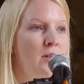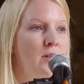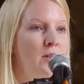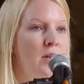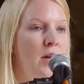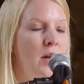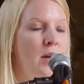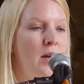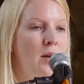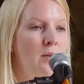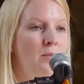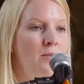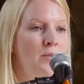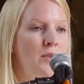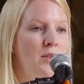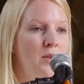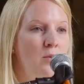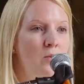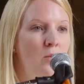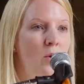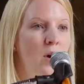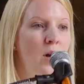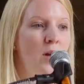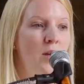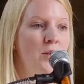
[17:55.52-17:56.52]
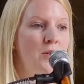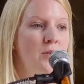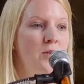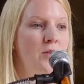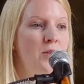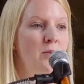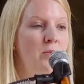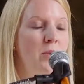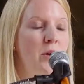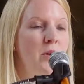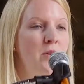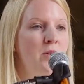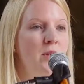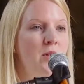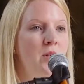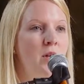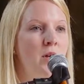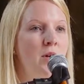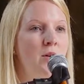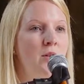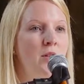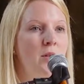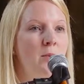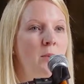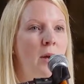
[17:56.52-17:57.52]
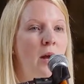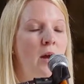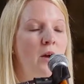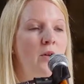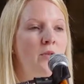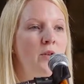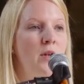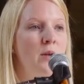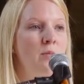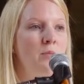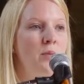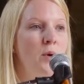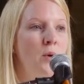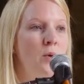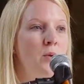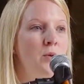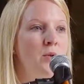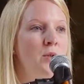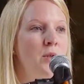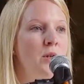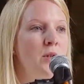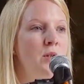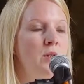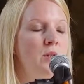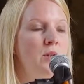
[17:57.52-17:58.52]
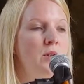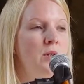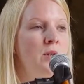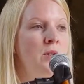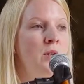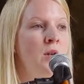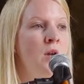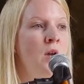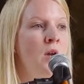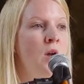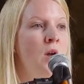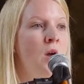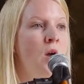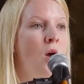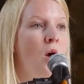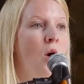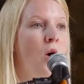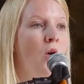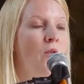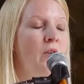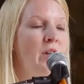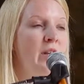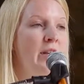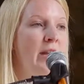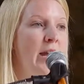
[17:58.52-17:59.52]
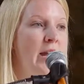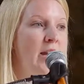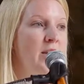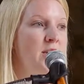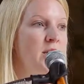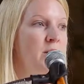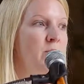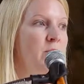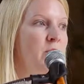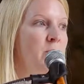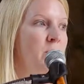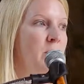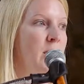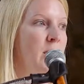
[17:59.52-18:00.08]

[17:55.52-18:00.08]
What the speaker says: some words on some post-it notes about the importance of engaging with